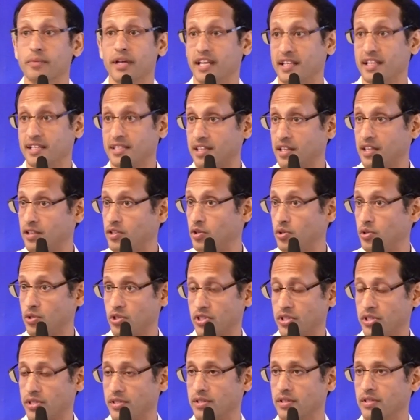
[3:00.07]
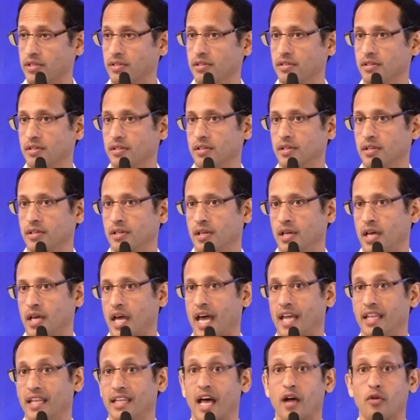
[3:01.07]
institutions.
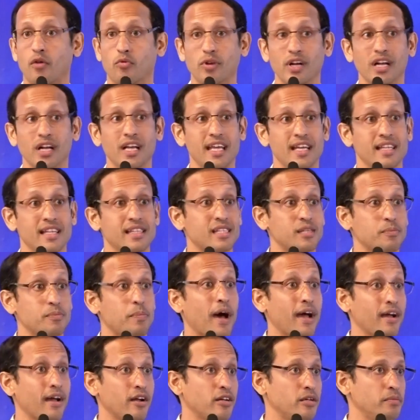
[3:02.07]
And that really inspired